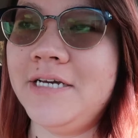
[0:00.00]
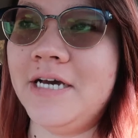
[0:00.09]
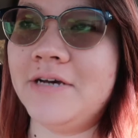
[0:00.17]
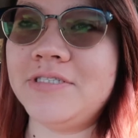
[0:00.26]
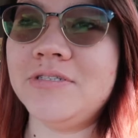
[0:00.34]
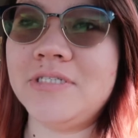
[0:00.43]

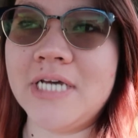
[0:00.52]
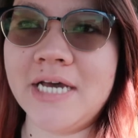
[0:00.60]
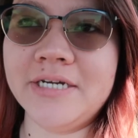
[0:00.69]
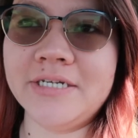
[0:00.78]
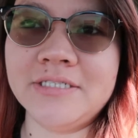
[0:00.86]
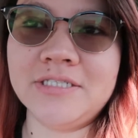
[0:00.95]
I was still
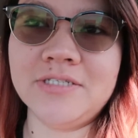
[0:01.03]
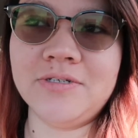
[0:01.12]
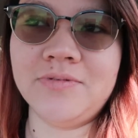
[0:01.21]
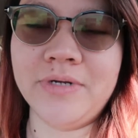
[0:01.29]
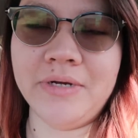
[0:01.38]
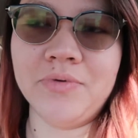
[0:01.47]
tired
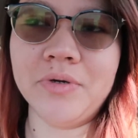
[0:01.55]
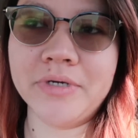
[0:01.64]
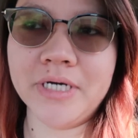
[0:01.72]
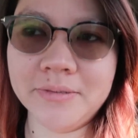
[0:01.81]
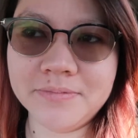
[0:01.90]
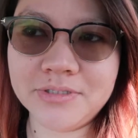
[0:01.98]
so when I
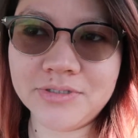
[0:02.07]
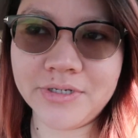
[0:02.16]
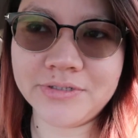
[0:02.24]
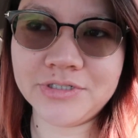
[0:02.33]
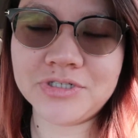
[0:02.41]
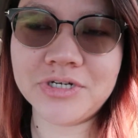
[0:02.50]
woke up, so
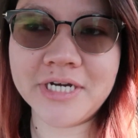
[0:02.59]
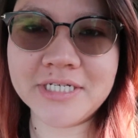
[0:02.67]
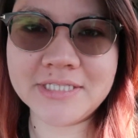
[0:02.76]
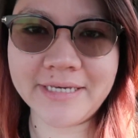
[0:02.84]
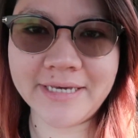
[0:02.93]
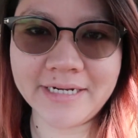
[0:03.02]
I was
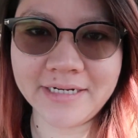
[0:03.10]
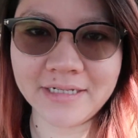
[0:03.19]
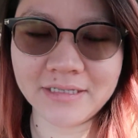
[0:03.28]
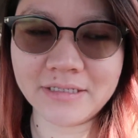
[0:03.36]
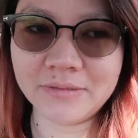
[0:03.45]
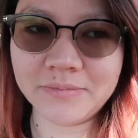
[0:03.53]
trying to get in a
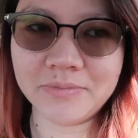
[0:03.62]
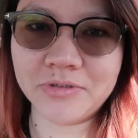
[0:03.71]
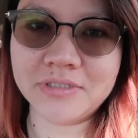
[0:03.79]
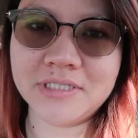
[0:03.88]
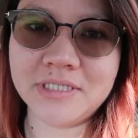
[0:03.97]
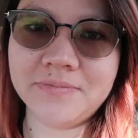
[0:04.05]
little bit
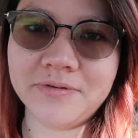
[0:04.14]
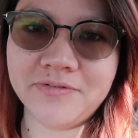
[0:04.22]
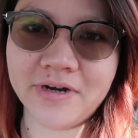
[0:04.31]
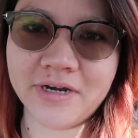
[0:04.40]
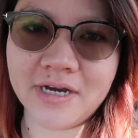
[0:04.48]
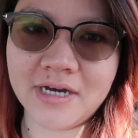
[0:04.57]
more sleep
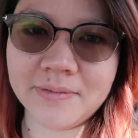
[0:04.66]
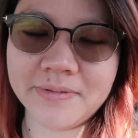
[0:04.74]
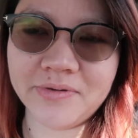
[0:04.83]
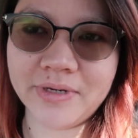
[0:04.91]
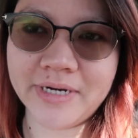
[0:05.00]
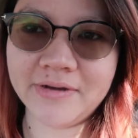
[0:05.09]
before I got up
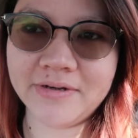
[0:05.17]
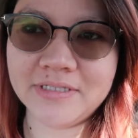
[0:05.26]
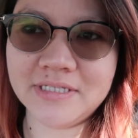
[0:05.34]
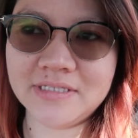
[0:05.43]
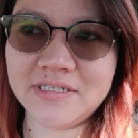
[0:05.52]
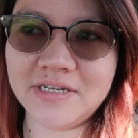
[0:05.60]
and went out and
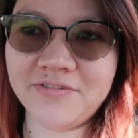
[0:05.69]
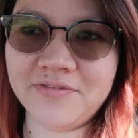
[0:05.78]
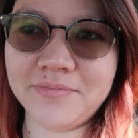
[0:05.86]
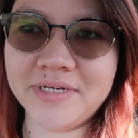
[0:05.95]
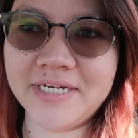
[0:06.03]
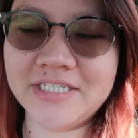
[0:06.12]
did stuff,
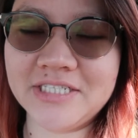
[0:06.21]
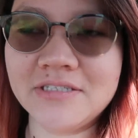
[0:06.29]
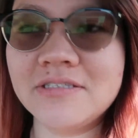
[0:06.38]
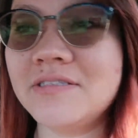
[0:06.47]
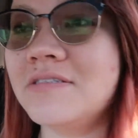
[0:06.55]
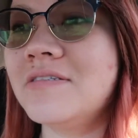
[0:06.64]
but I
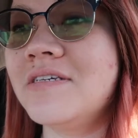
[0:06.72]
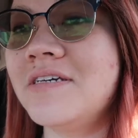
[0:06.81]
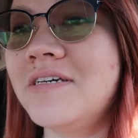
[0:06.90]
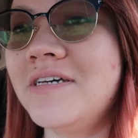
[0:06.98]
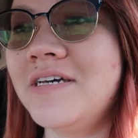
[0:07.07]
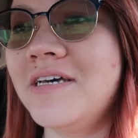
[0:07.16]
just
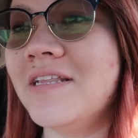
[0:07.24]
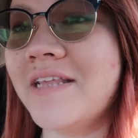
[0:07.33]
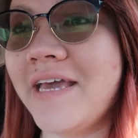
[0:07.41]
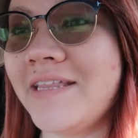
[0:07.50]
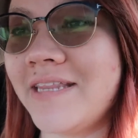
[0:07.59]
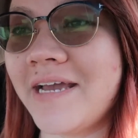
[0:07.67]

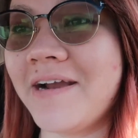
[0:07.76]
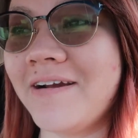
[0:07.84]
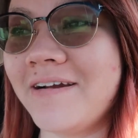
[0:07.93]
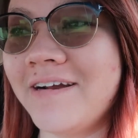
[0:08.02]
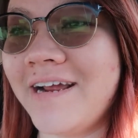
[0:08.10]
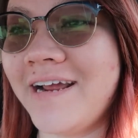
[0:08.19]
laid
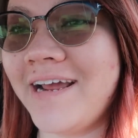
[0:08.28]
there